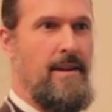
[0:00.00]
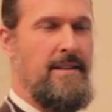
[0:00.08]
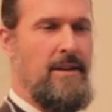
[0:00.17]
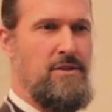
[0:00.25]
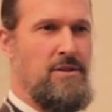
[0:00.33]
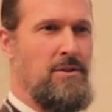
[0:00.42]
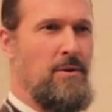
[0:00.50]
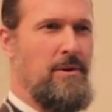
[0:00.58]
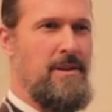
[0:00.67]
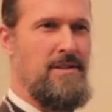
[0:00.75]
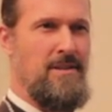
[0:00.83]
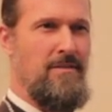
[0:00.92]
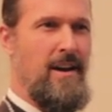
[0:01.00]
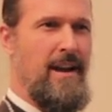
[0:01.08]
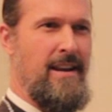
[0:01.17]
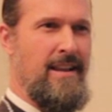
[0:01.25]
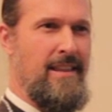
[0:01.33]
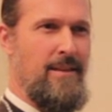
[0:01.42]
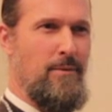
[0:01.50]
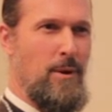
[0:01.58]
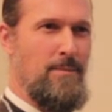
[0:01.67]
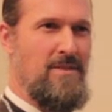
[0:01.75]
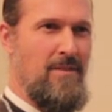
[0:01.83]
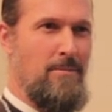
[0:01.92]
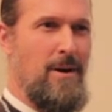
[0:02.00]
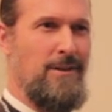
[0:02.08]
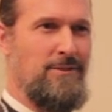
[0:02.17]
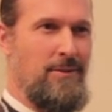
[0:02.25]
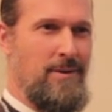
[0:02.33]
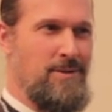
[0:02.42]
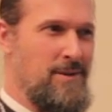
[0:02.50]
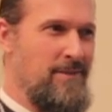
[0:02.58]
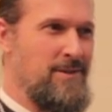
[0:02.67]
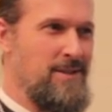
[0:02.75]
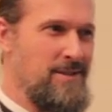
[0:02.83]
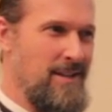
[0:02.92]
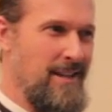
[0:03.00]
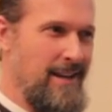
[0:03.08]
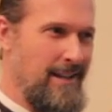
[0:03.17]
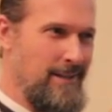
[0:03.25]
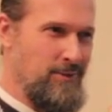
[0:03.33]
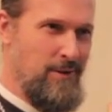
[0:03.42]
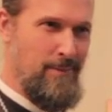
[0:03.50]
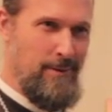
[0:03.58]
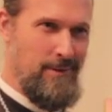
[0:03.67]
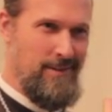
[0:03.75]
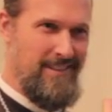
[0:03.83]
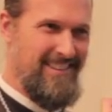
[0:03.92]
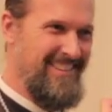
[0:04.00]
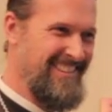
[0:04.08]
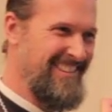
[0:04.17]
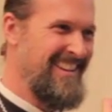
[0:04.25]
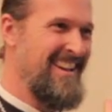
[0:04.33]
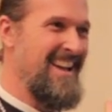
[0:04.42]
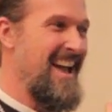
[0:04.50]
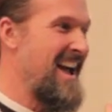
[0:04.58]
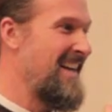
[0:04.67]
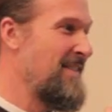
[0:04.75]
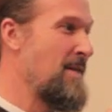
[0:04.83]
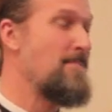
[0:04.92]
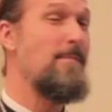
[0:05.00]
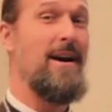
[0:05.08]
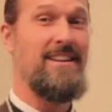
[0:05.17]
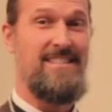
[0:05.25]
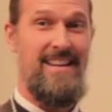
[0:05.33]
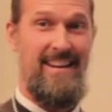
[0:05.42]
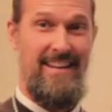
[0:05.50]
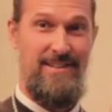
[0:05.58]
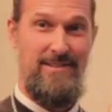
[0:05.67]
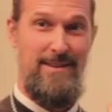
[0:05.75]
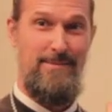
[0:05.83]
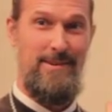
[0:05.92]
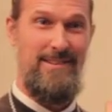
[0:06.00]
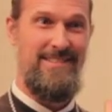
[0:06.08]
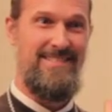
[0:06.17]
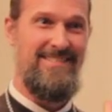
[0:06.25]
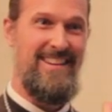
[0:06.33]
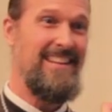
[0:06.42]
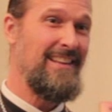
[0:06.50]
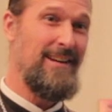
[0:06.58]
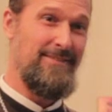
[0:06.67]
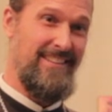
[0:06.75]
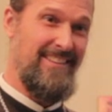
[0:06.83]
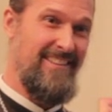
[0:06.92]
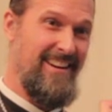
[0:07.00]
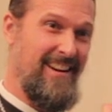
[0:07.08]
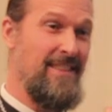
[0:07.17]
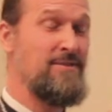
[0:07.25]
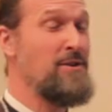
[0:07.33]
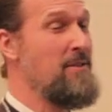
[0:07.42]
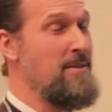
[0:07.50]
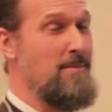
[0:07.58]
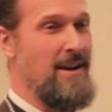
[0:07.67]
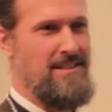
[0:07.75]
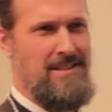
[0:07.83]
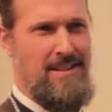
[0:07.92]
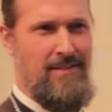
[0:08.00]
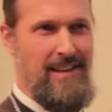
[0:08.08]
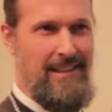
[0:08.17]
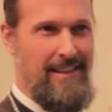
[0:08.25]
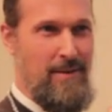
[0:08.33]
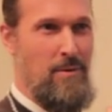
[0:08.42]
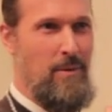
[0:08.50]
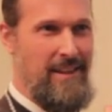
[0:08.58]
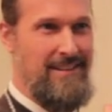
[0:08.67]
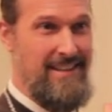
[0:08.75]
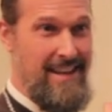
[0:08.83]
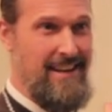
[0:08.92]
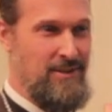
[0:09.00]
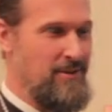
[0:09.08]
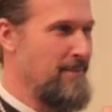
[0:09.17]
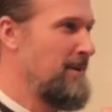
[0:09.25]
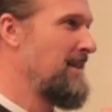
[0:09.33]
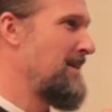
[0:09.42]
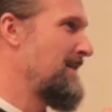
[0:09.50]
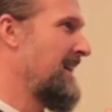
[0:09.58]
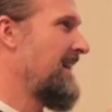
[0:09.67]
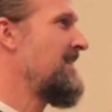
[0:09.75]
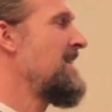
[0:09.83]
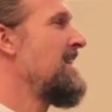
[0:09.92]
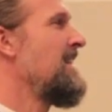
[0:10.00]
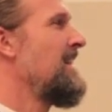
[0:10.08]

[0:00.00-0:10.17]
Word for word: He tells stories of hiding in the robes of the monks during services and getting in trouble. The monks getting in trouble. He loved it, right? And so did the monks, because evidently they were willing to get in trouble about it.